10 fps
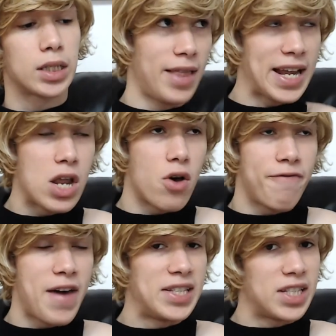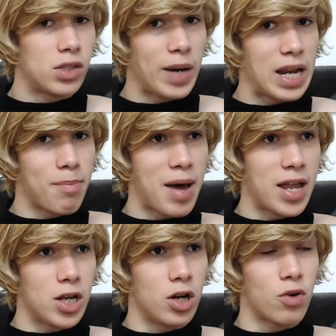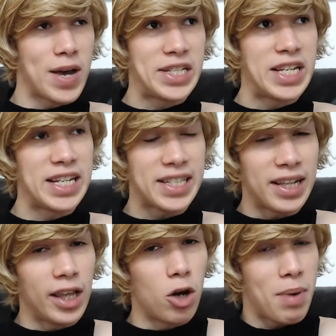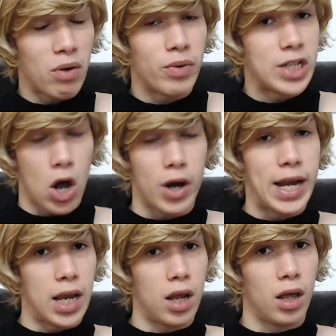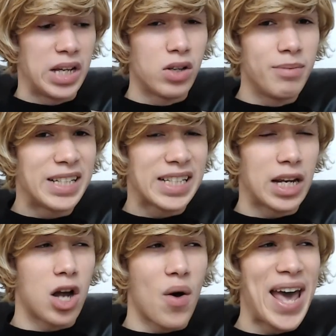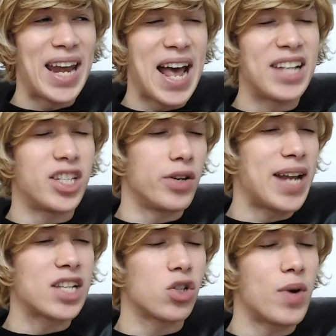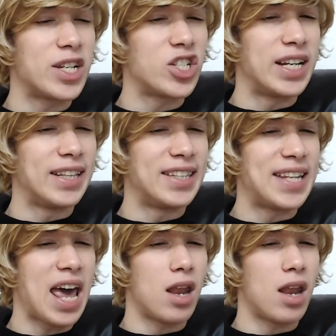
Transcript: Like, no offense, sweetie, but your question is a little bit retarded. So I'm just gonna go ahead and answer your next question instead.